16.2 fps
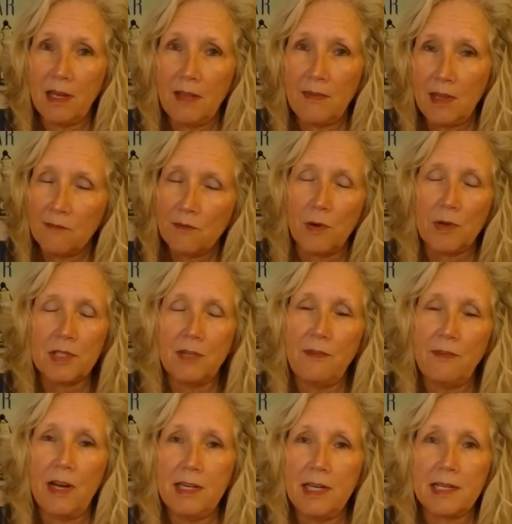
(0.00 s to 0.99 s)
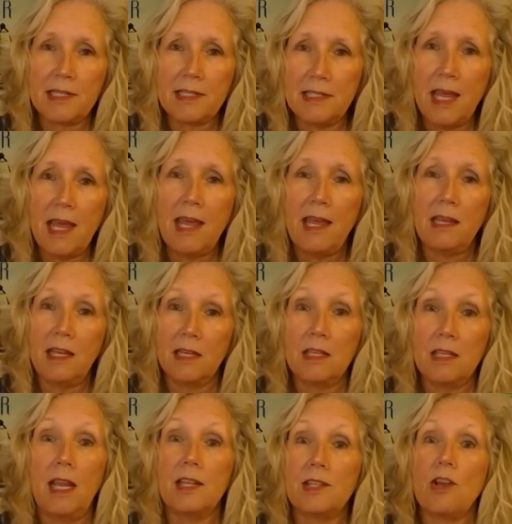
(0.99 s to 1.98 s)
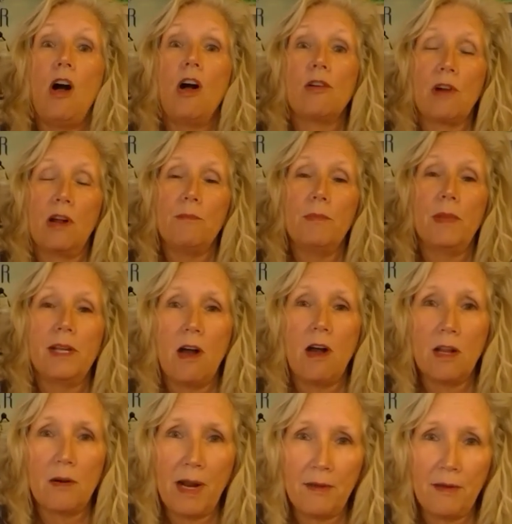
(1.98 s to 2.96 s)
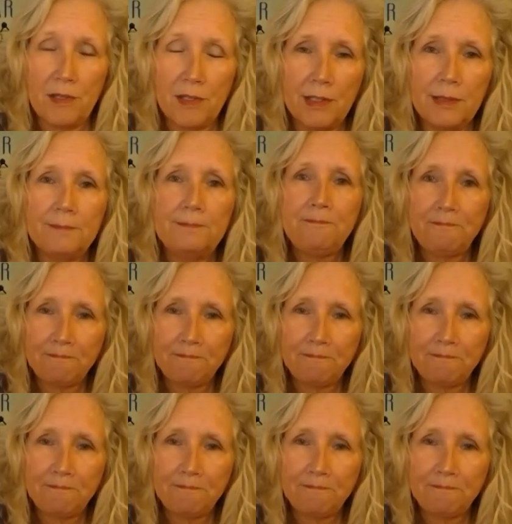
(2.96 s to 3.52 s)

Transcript: And then, of course, the very next day, it's all crumbling all around her.